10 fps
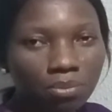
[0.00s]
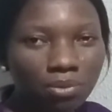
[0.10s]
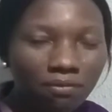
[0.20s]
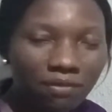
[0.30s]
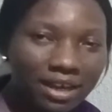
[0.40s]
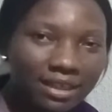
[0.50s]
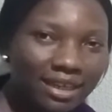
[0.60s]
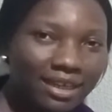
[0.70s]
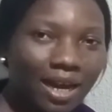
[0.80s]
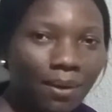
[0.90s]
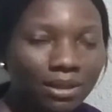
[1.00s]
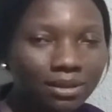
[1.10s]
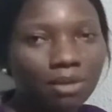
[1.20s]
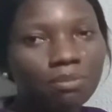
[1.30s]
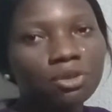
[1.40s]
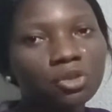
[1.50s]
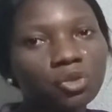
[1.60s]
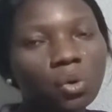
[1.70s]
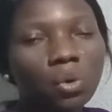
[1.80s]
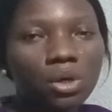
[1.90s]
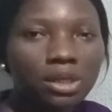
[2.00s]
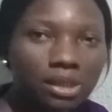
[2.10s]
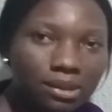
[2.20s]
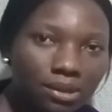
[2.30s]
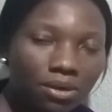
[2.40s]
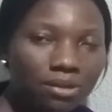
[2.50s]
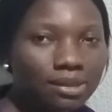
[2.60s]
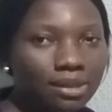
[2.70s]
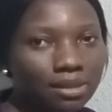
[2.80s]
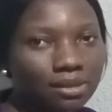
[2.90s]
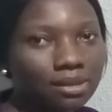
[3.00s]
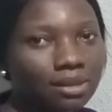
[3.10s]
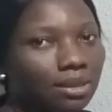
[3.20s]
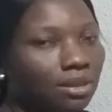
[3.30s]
provided our temperature is constant.